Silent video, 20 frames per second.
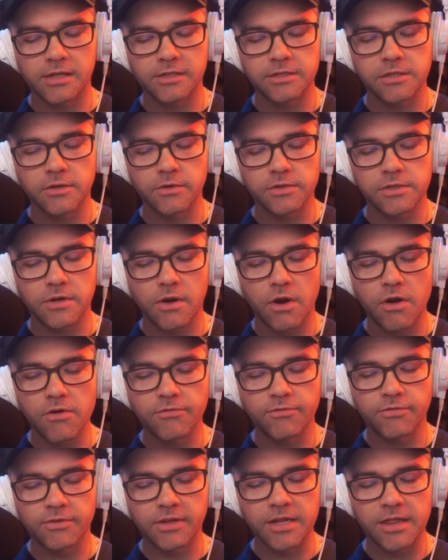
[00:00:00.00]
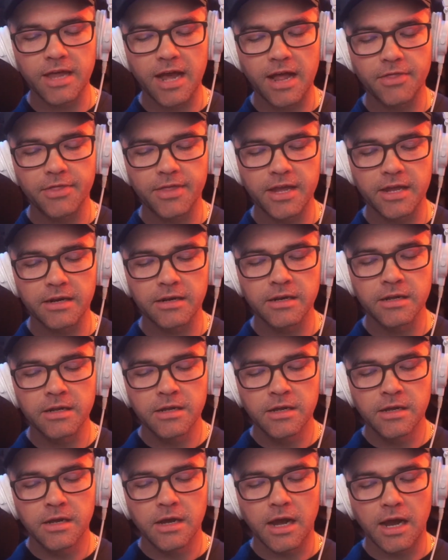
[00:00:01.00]
So hopefully that then
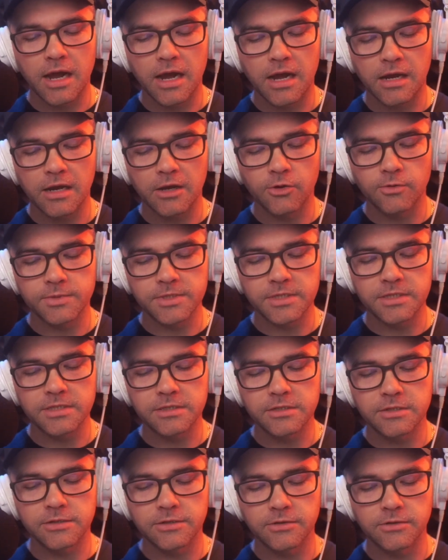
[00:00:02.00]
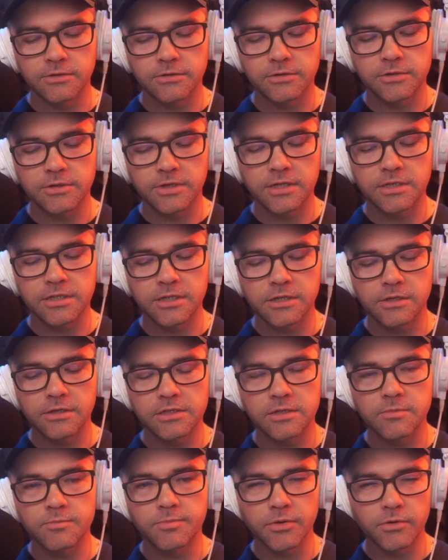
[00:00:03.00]
helps us to continue
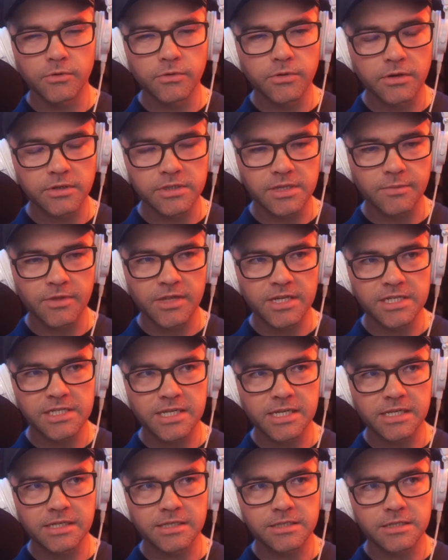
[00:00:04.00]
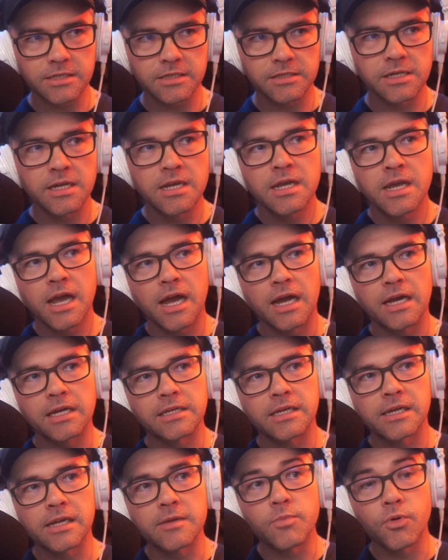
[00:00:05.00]
to build on some of these things. And
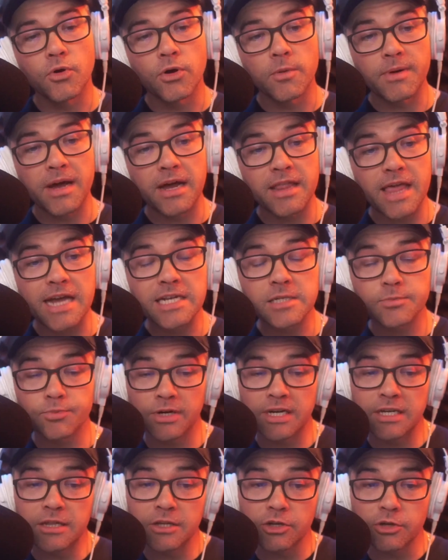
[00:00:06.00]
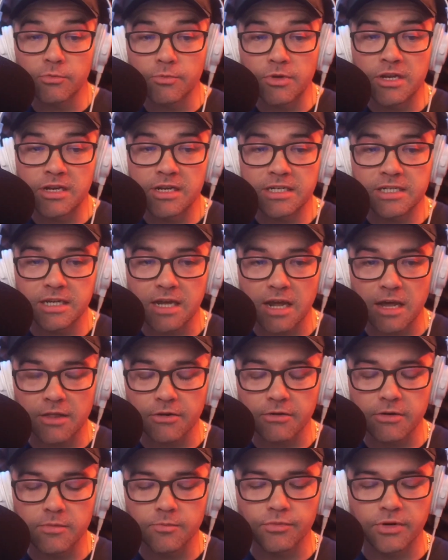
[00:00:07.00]
an important part of that is bringing the community together
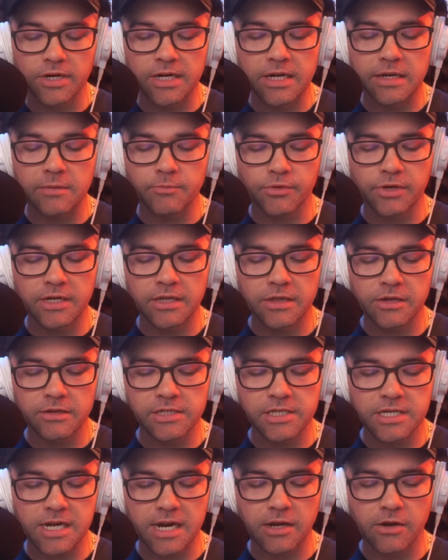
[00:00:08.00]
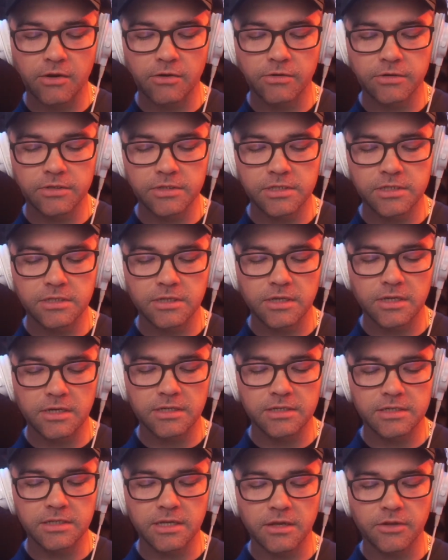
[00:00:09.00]
and bringing those stakeholders
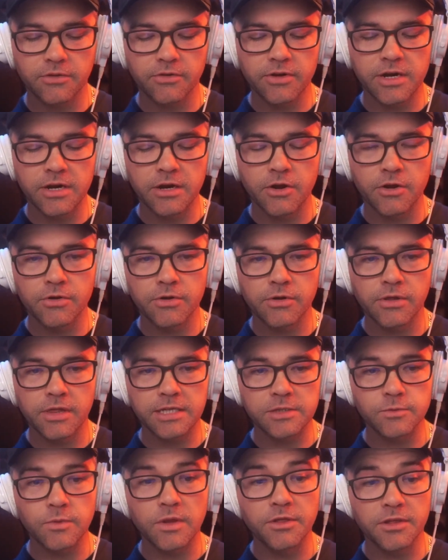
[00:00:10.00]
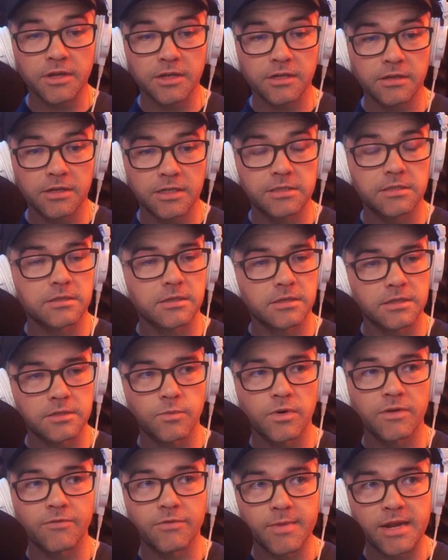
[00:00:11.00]
together. And I know that's one thing, it's one
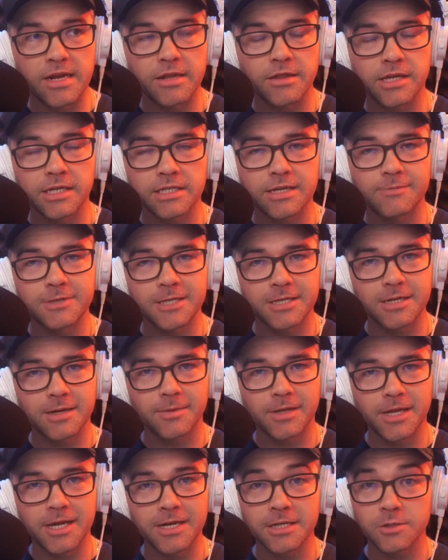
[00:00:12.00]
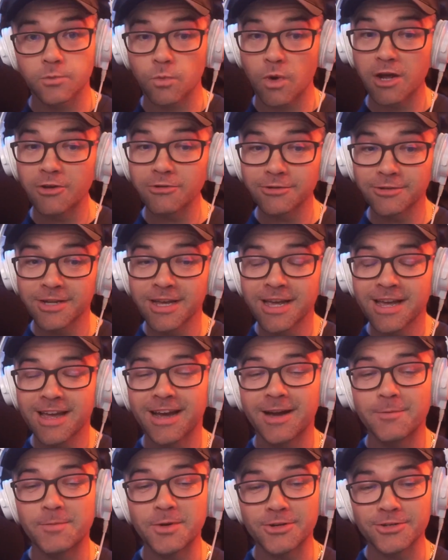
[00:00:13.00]
of the many things MTAA does well,
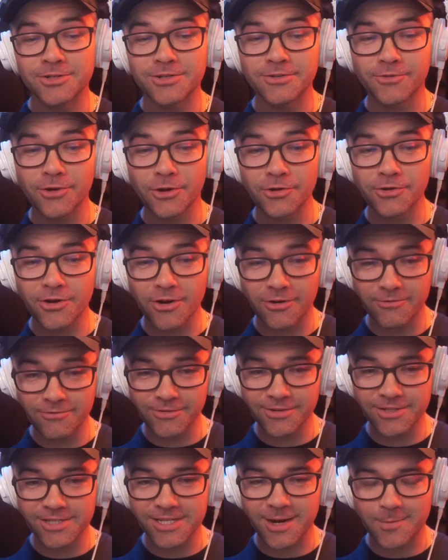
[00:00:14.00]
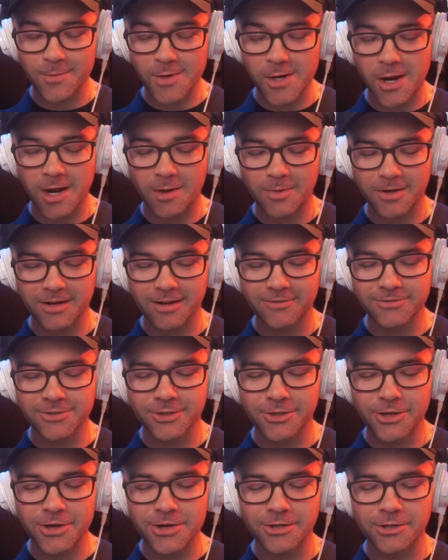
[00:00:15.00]
because you've got your conference coming up. I'd love to
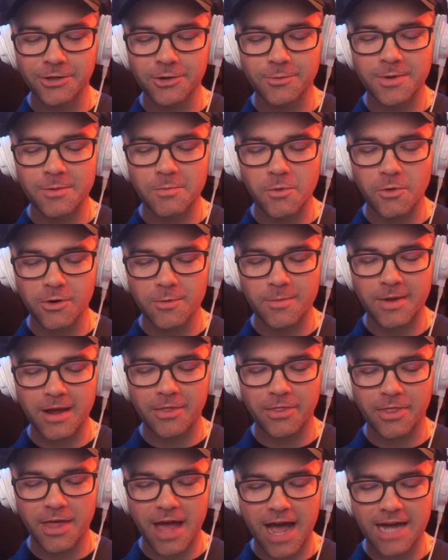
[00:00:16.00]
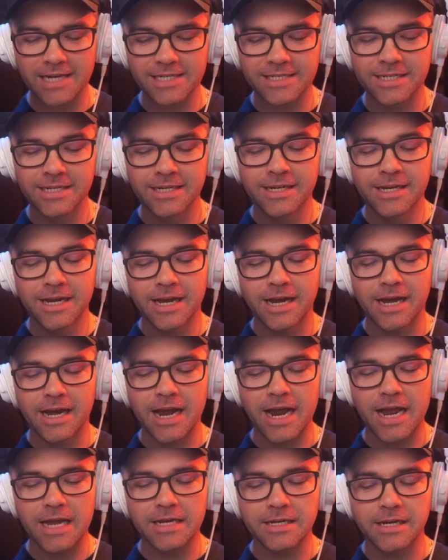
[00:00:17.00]
learn a little bit more about that
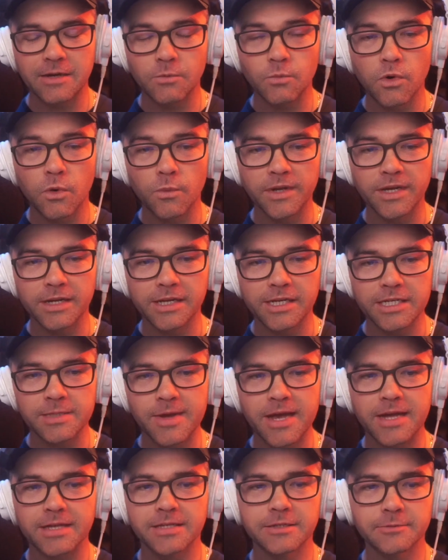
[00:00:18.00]
and what we can expect.